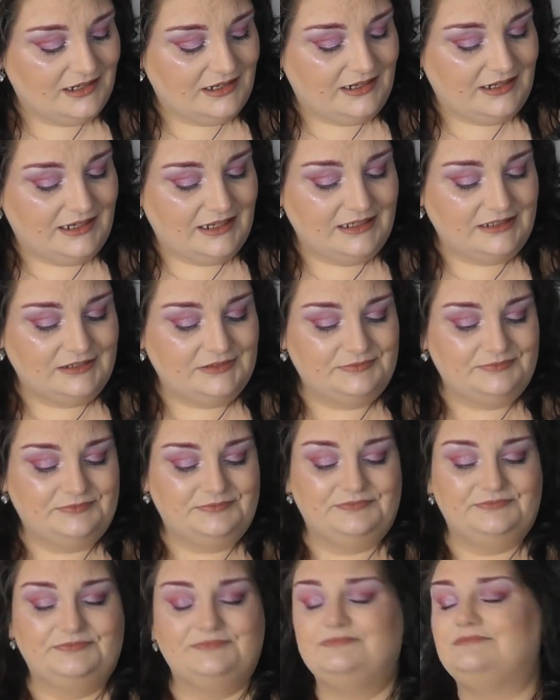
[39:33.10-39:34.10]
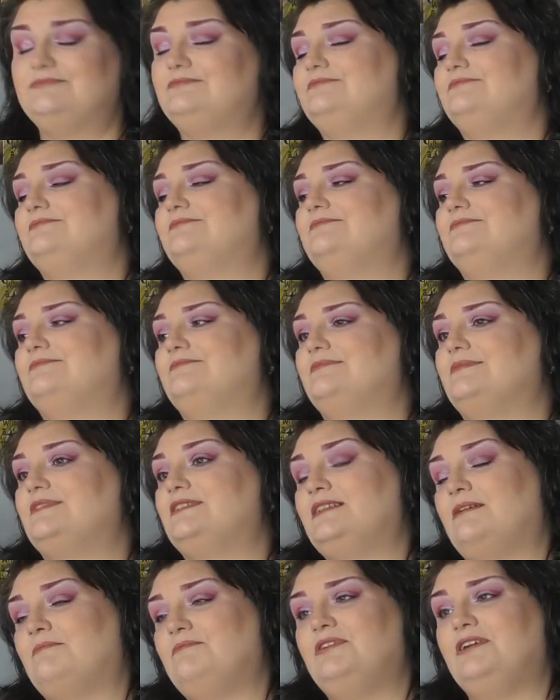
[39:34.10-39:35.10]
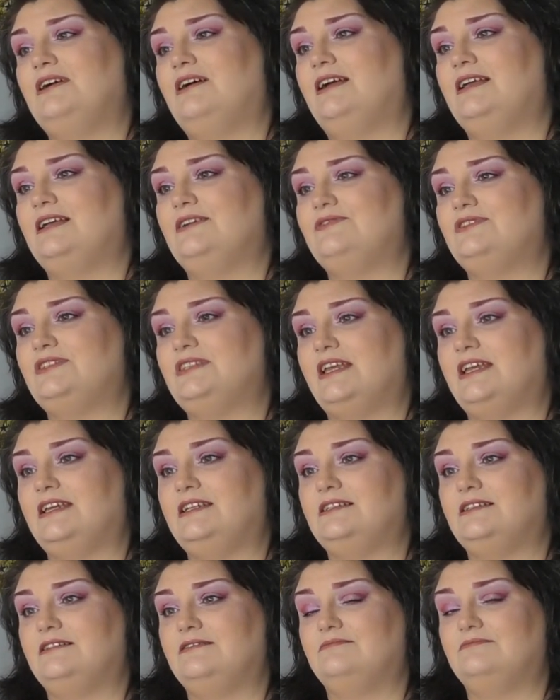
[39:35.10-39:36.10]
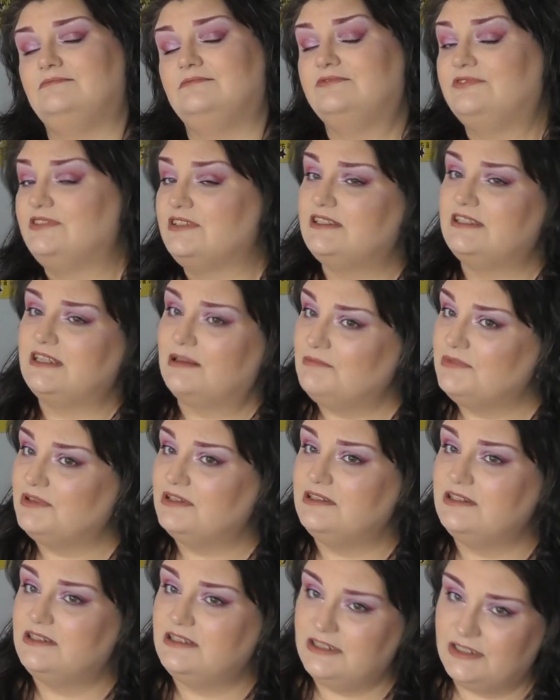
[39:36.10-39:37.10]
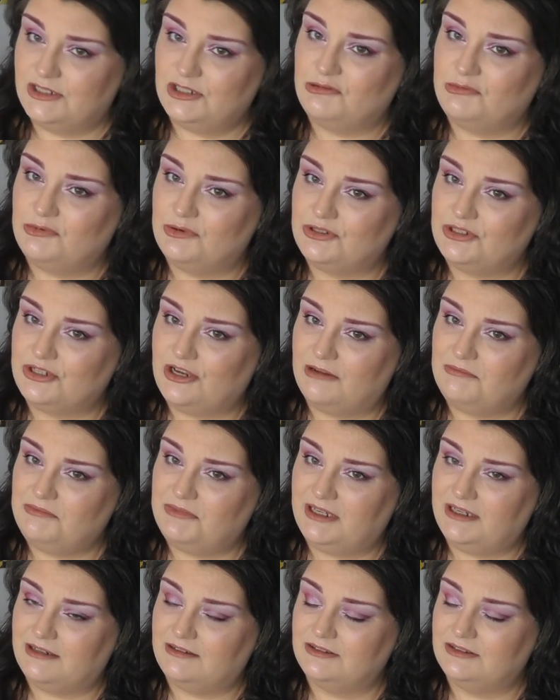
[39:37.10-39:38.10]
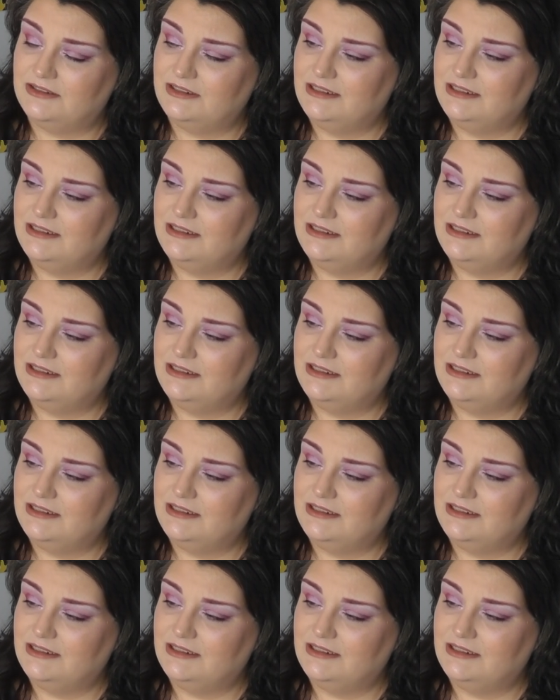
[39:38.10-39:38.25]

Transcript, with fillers: Now, something I have said for some considerable time now,